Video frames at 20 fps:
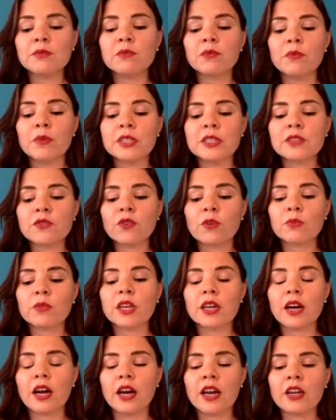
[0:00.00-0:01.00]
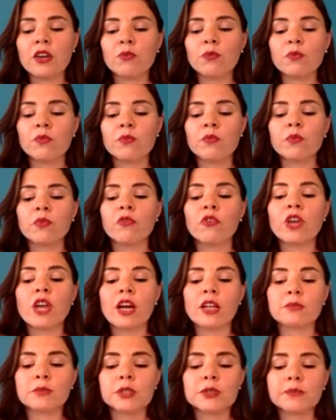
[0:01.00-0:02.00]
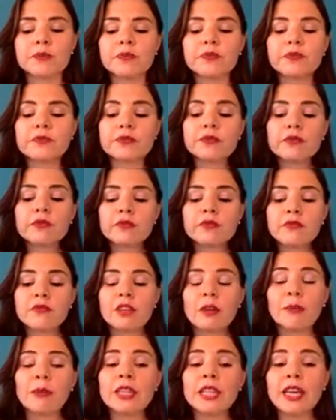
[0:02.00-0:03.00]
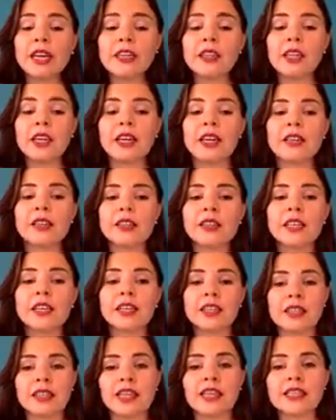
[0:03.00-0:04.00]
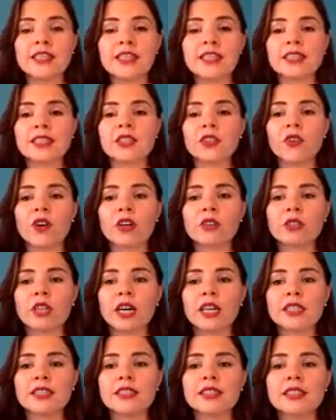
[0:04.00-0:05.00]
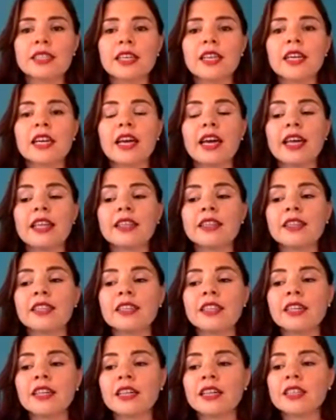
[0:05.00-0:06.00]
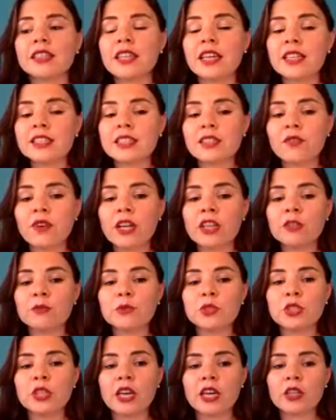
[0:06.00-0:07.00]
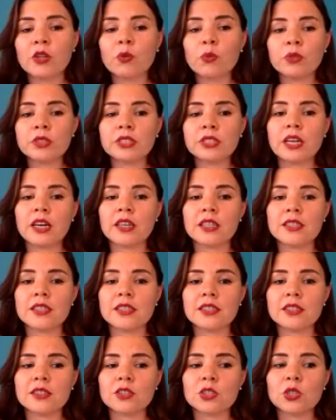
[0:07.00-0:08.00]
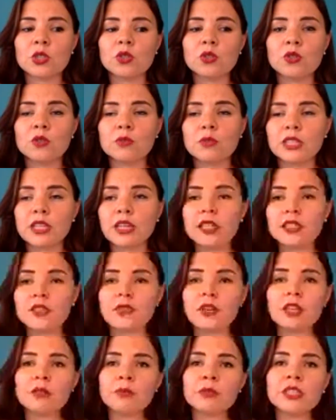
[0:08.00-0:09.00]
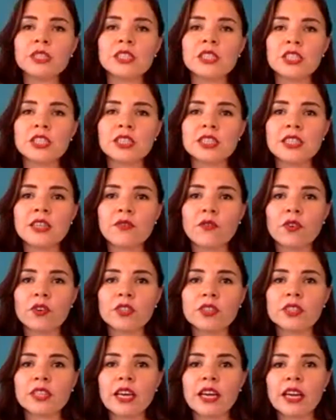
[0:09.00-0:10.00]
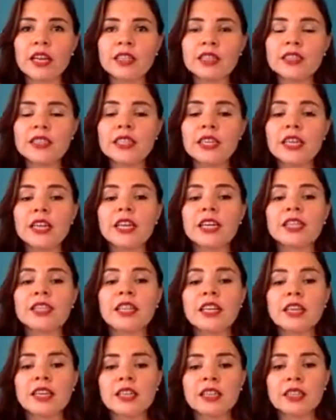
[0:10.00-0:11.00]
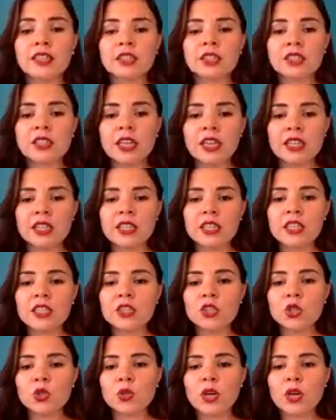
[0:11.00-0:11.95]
beings from the higher realms, but they're there. They exist around us, and they develop together with us. So, but their development is just different, and they're here to